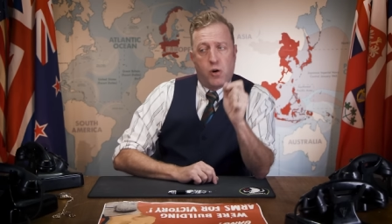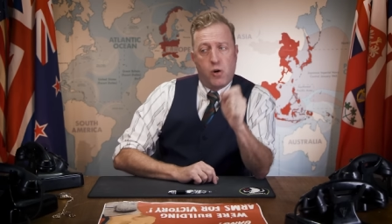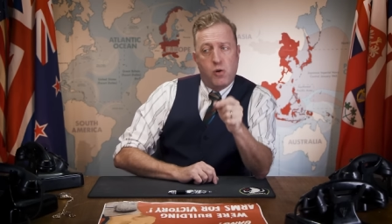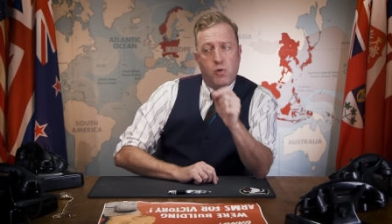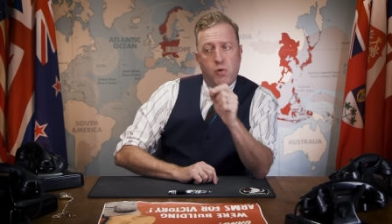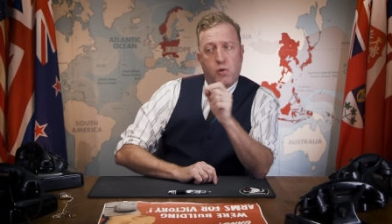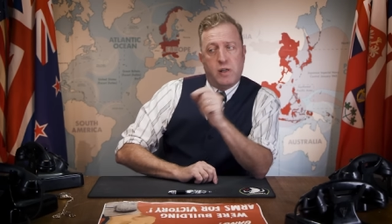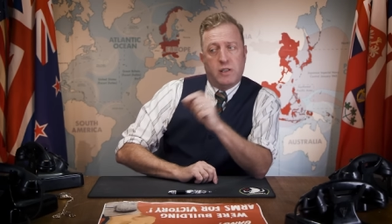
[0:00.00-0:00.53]

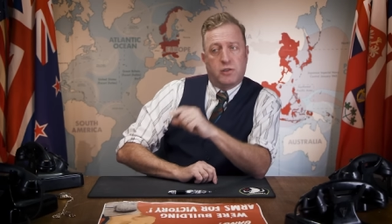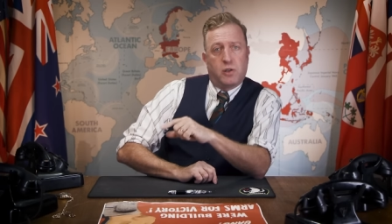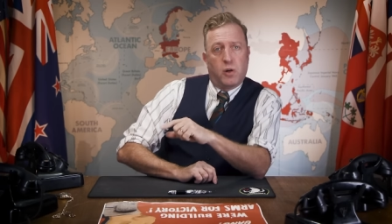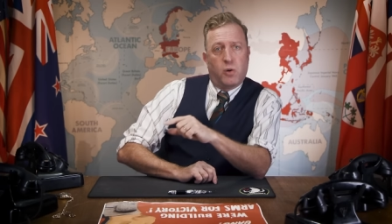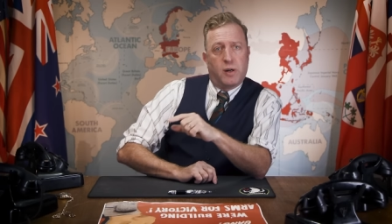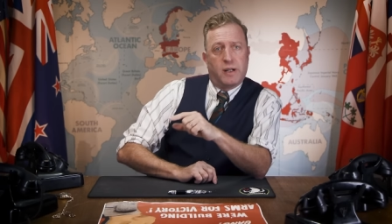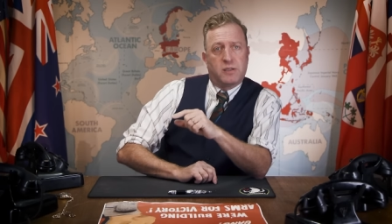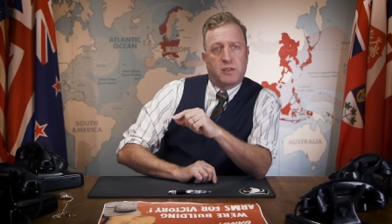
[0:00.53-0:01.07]
who is
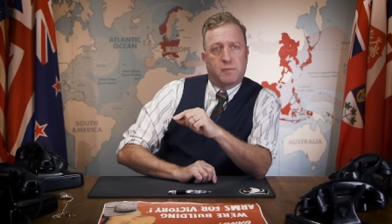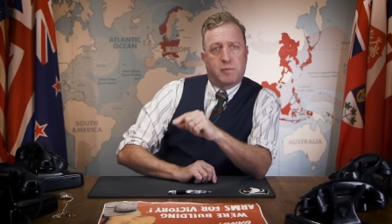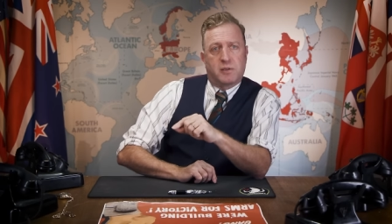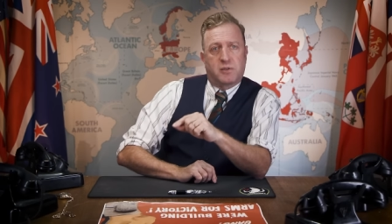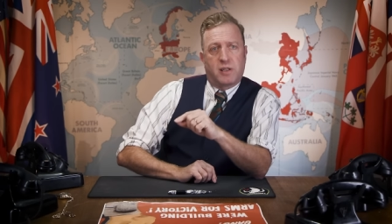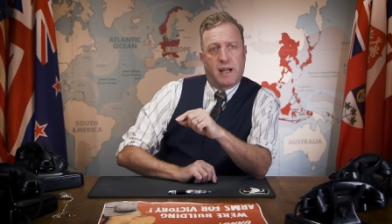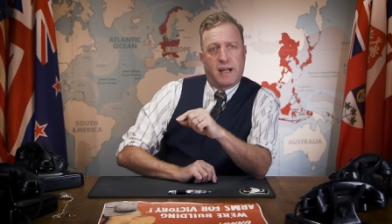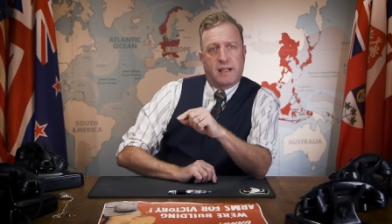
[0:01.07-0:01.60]
going to
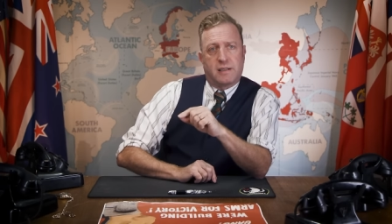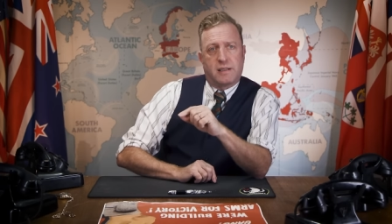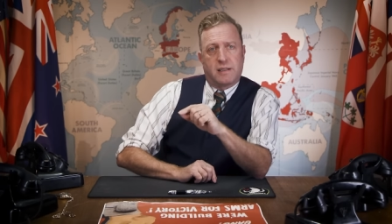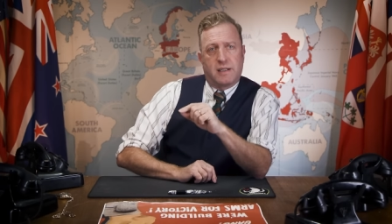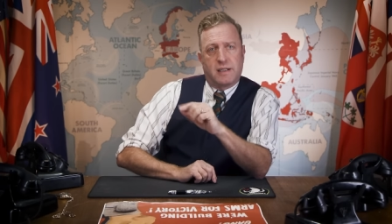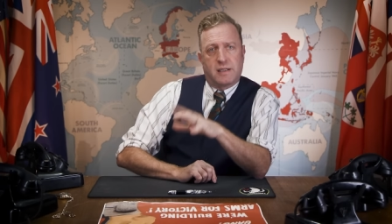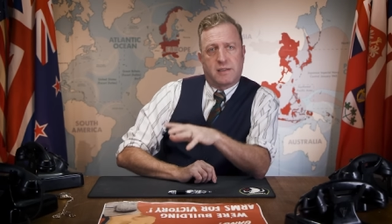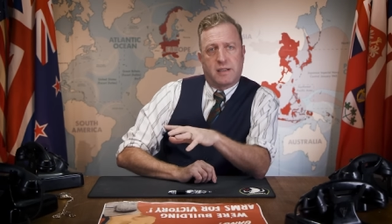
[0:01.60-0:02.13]
protect
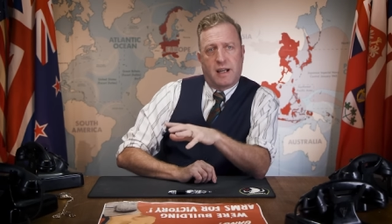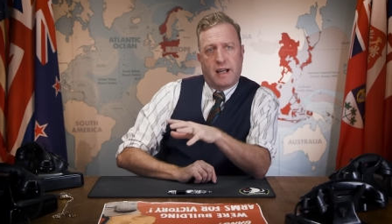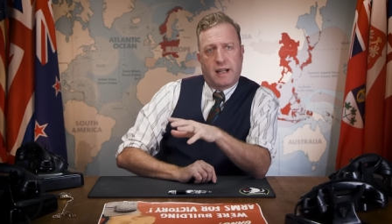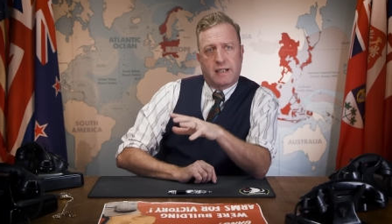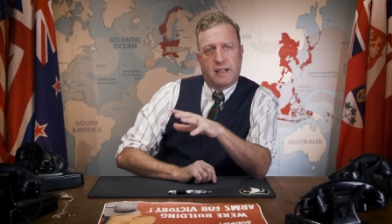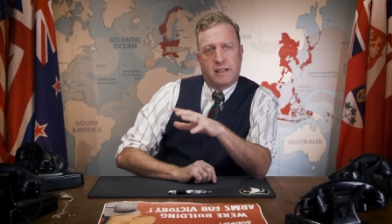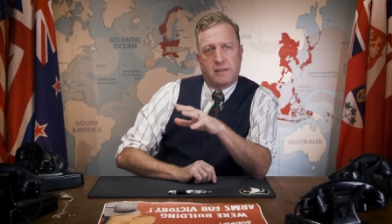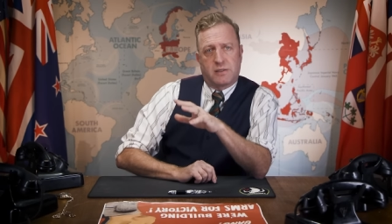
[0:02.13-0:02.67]
the
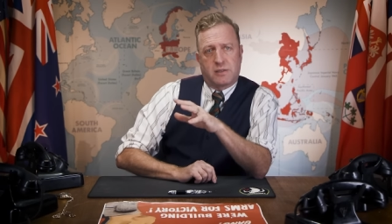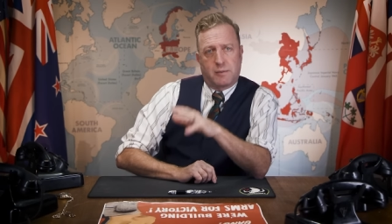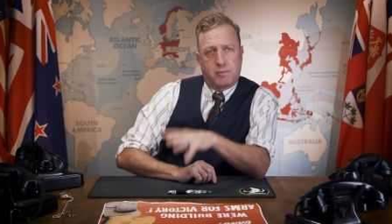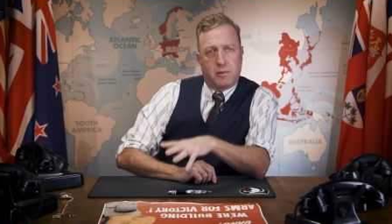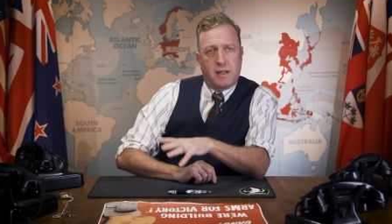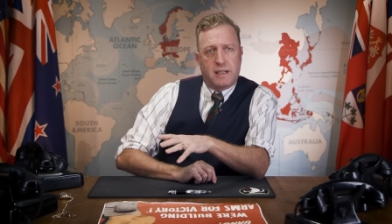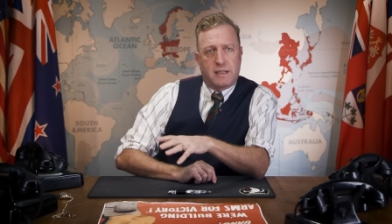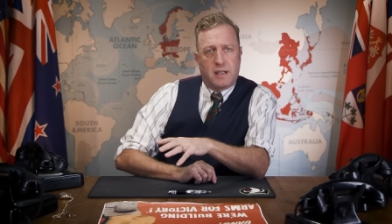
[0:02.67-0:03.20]
attack and the
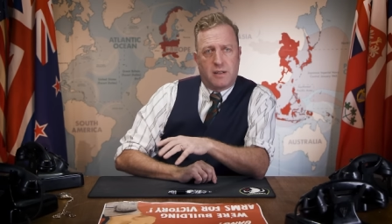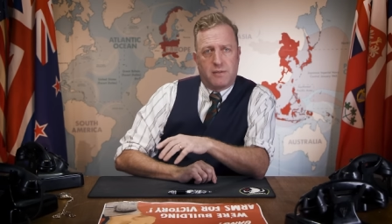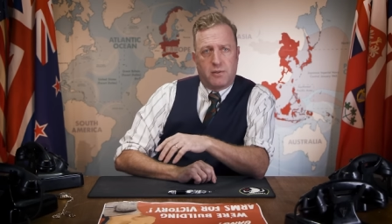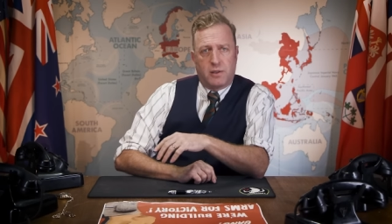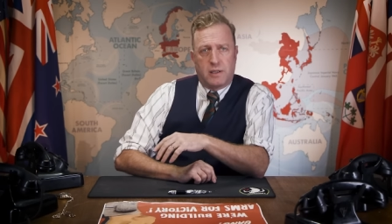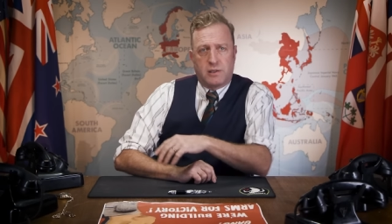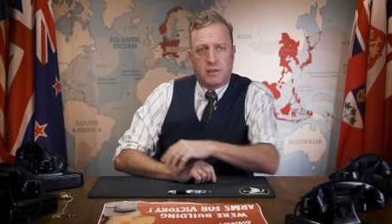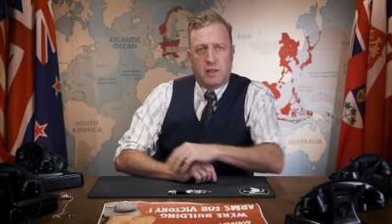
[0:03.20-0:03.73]
supply
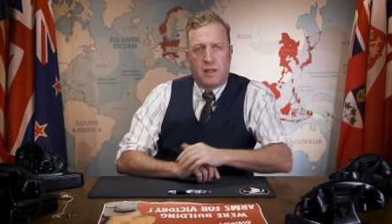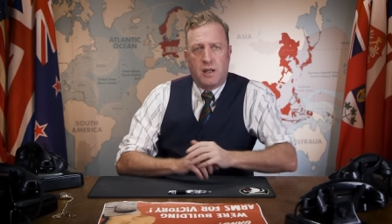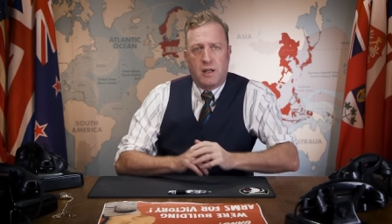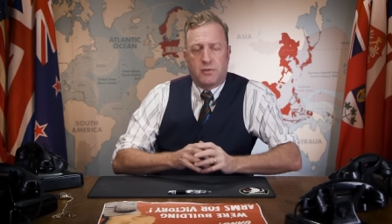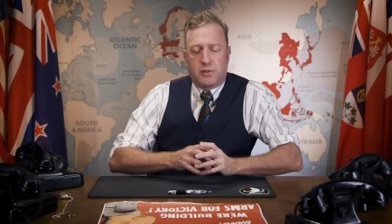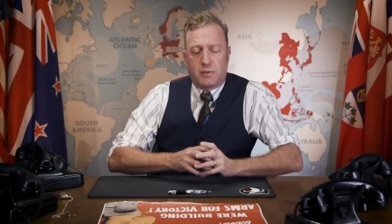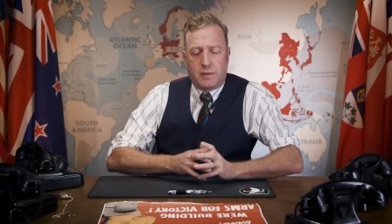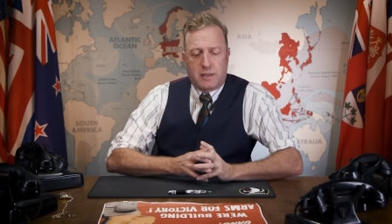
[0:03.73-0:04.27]
convoys?
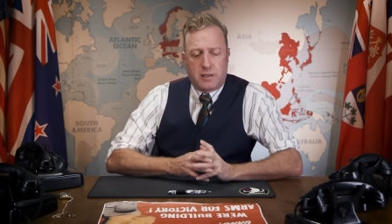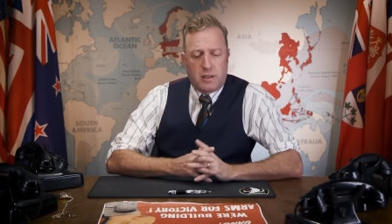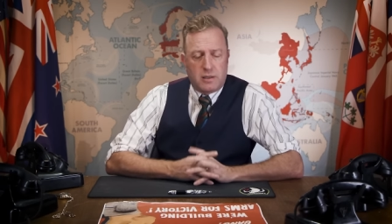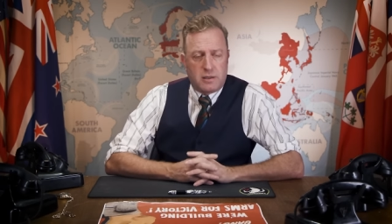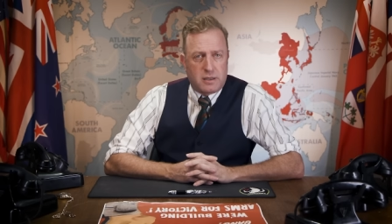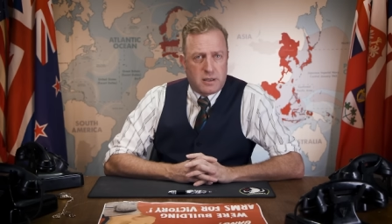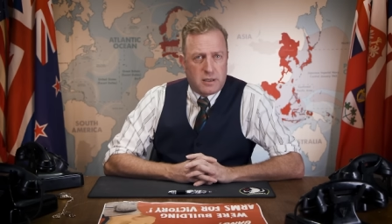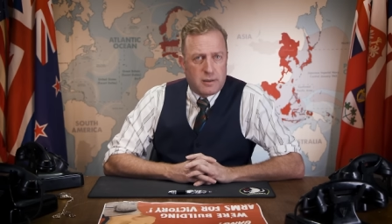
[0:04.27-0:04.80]
For
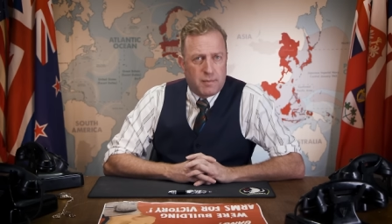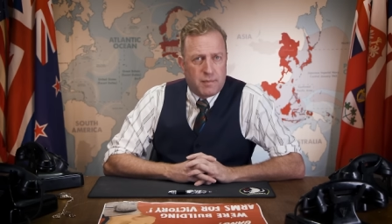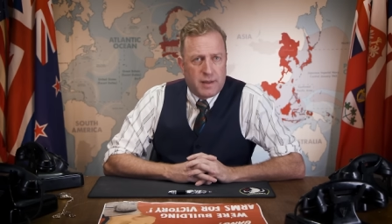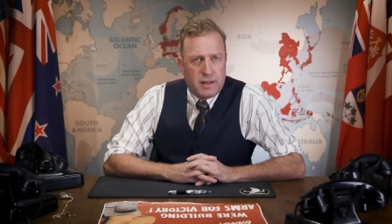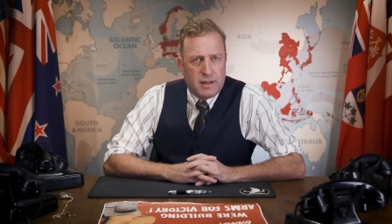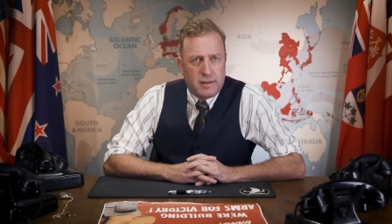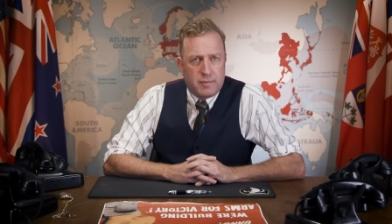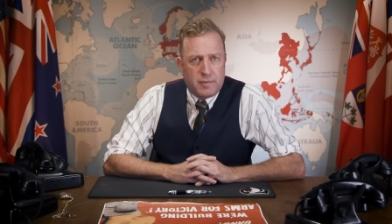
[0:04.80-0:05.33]
MacArthur,
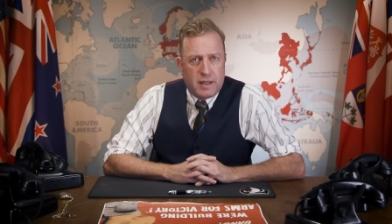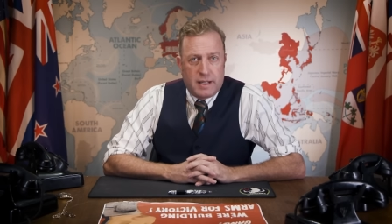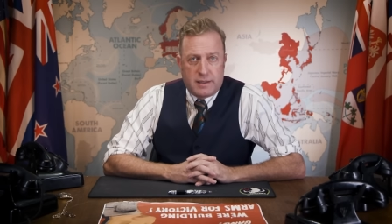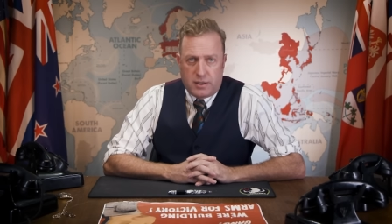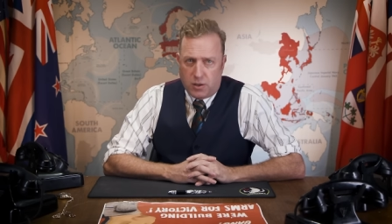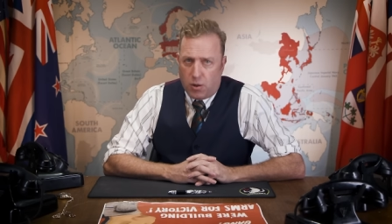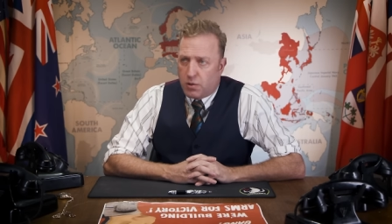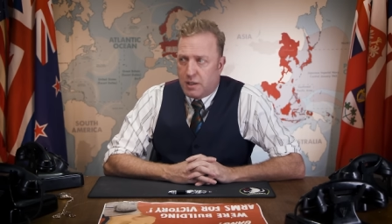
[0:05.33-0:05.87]
it
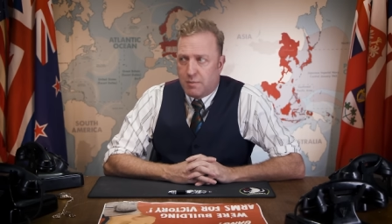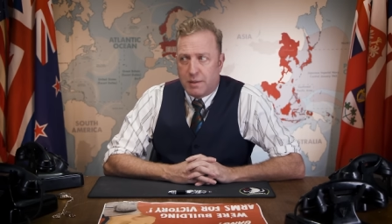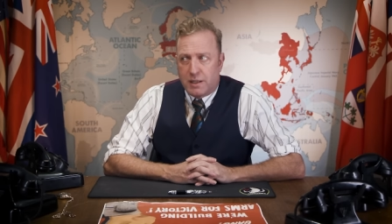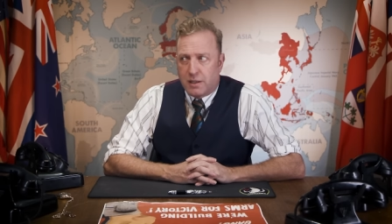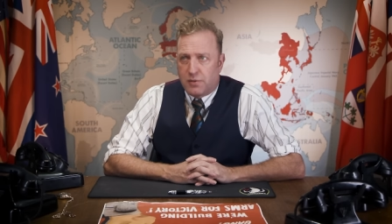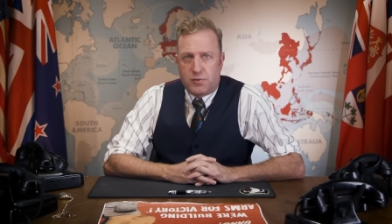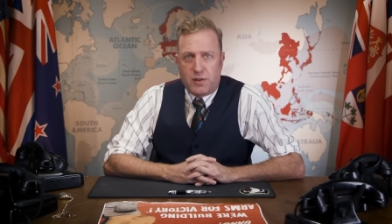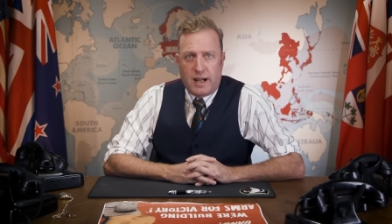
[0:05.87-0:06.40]
can only be
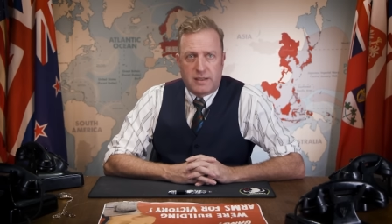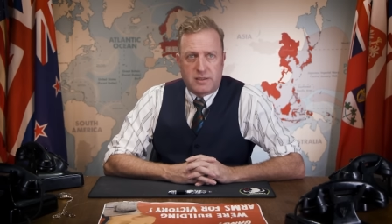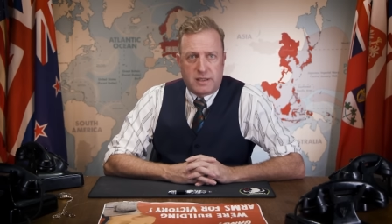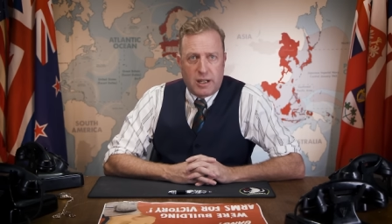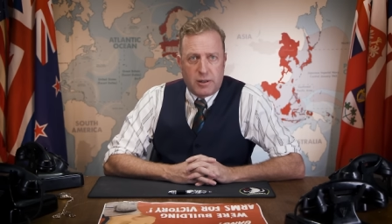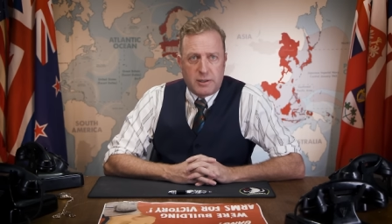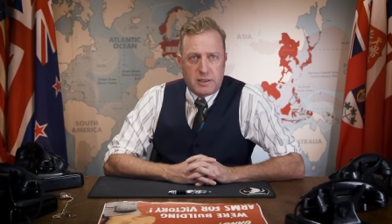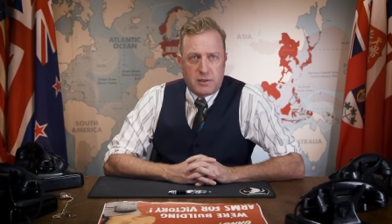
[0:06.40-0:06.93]
the fast
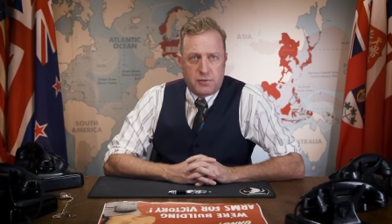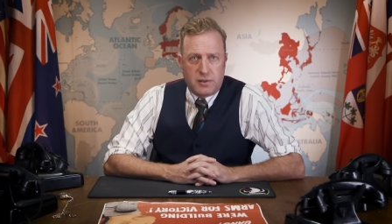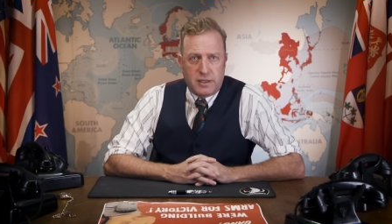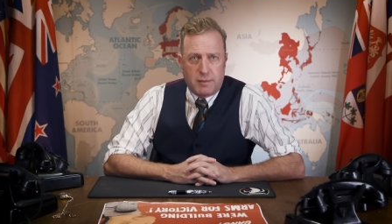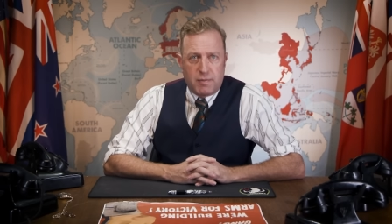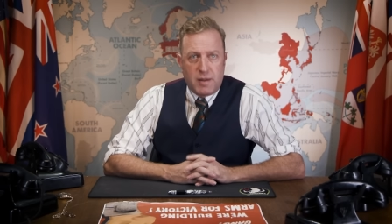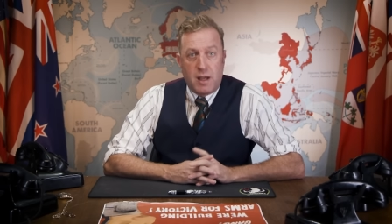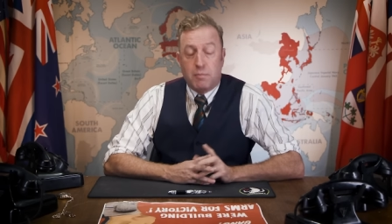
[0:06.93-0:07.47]
carrier fleet.